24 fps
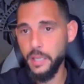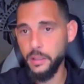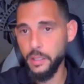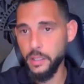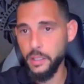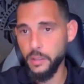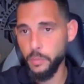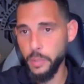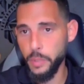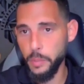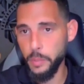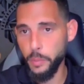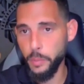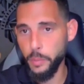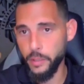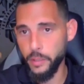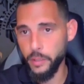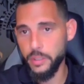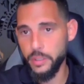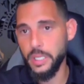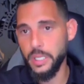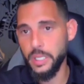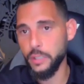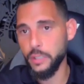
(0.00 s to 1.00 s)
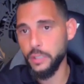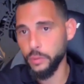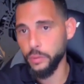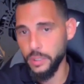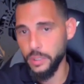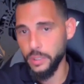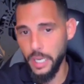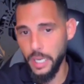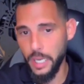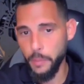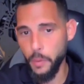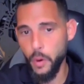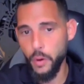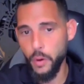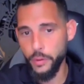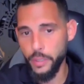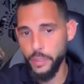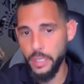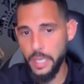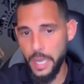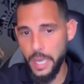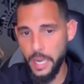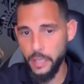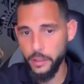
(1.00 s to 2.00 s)
These are people that are scheduled the time on
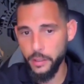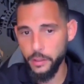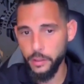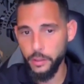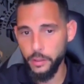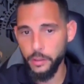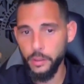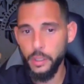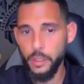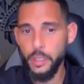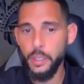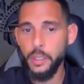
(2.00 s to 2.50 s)
the calendar.